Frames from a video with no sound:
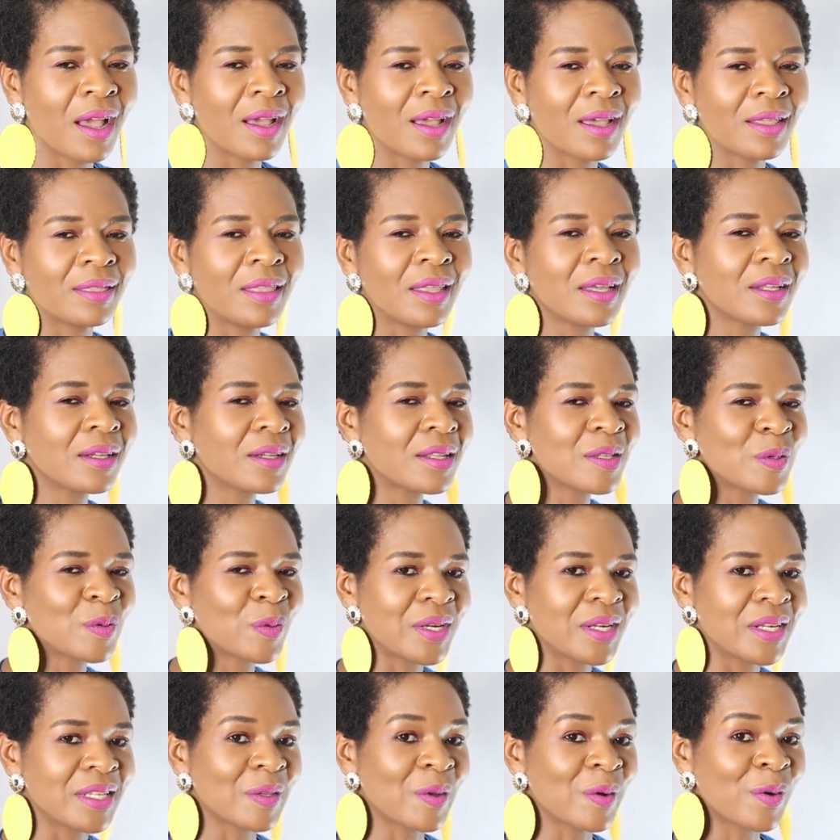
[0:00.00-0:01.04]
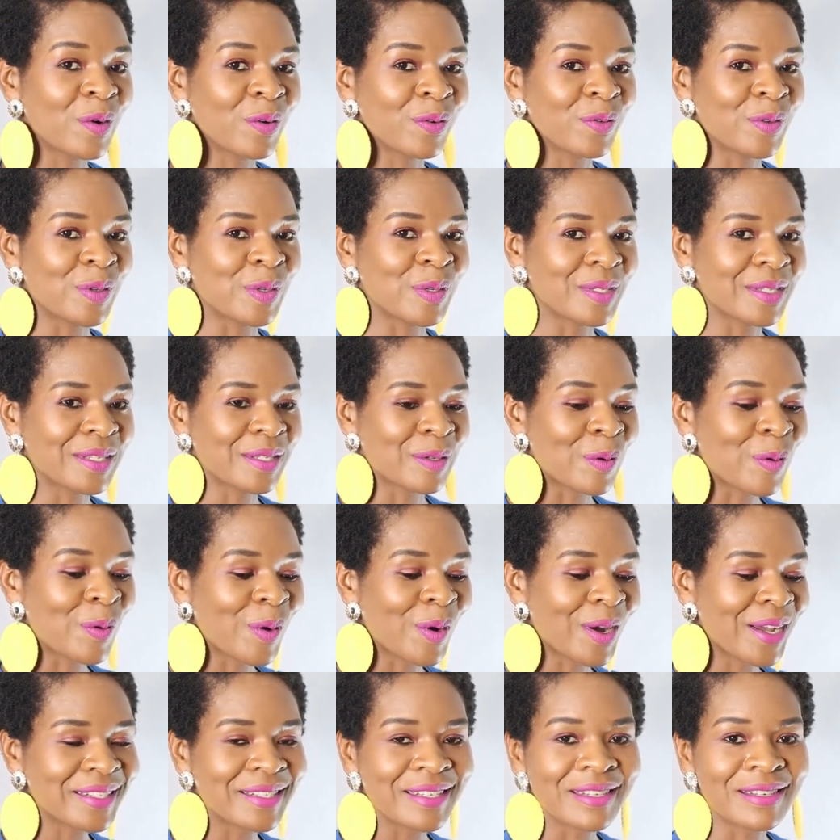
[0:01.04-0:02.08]
I think this one is obvious and
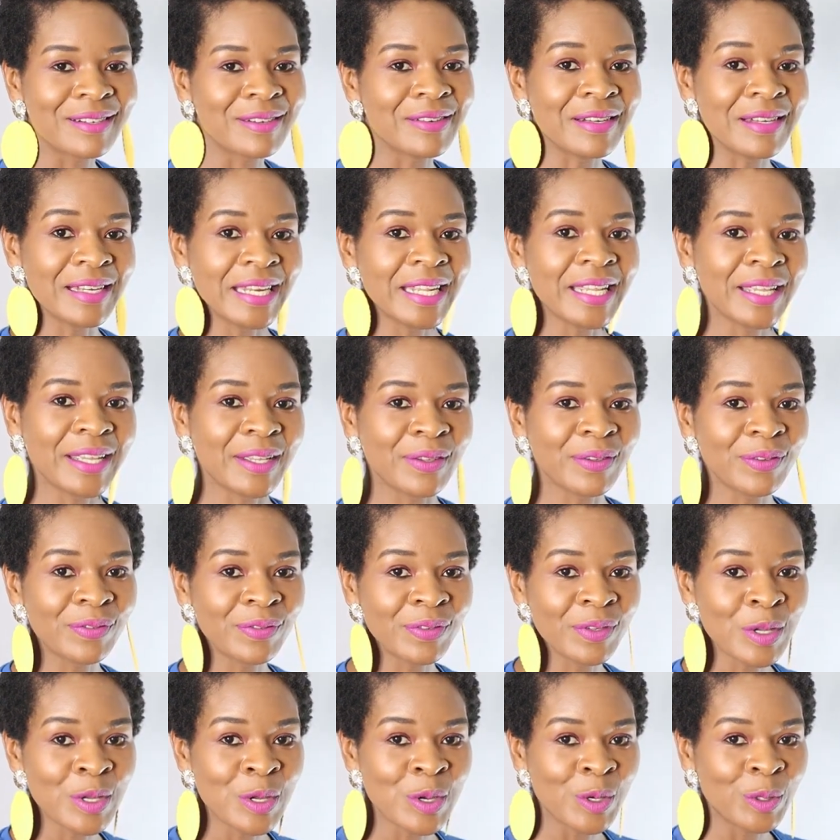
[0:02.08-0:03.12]
quite a relief